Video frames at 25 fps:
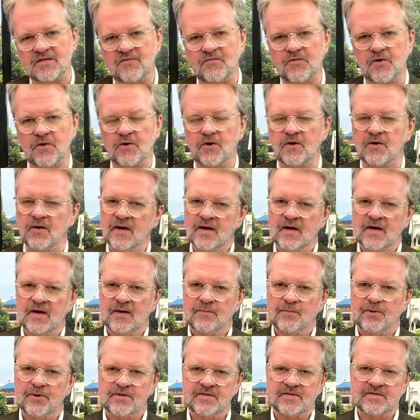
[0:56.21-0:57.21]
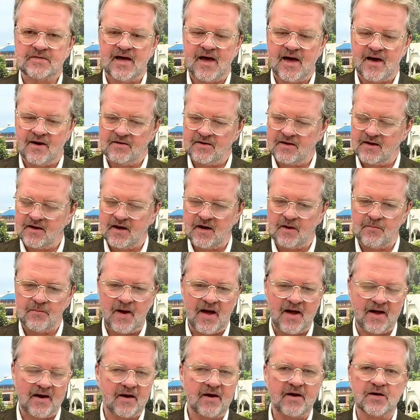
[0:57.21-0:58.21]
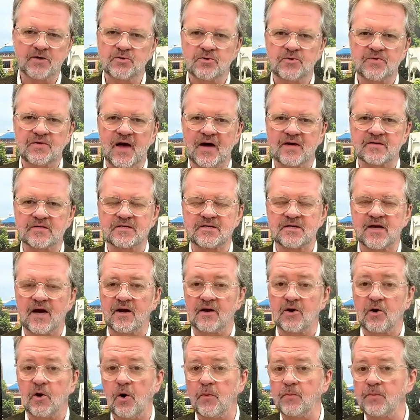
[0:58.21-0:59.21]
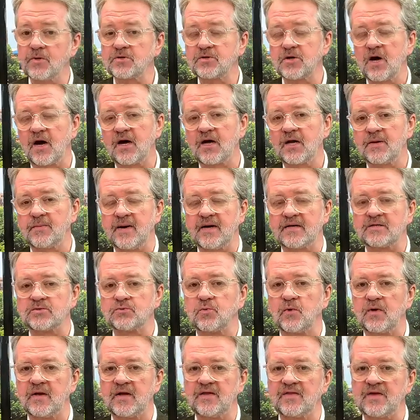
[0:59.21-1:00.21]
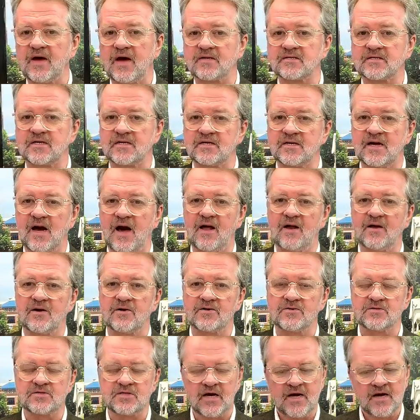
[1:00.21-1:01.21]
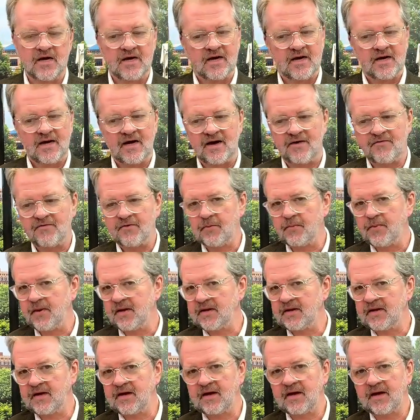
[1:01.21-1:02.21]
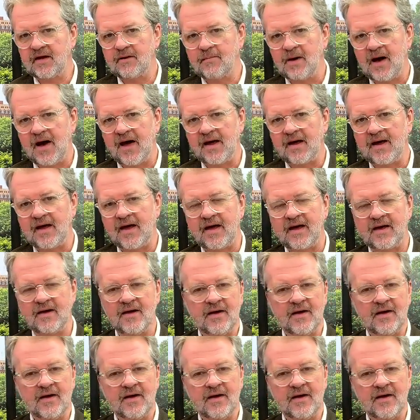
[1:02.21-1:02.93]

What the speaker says: If you're putting down buying a $100,000 home, you're talking about $20,000. If you're buying a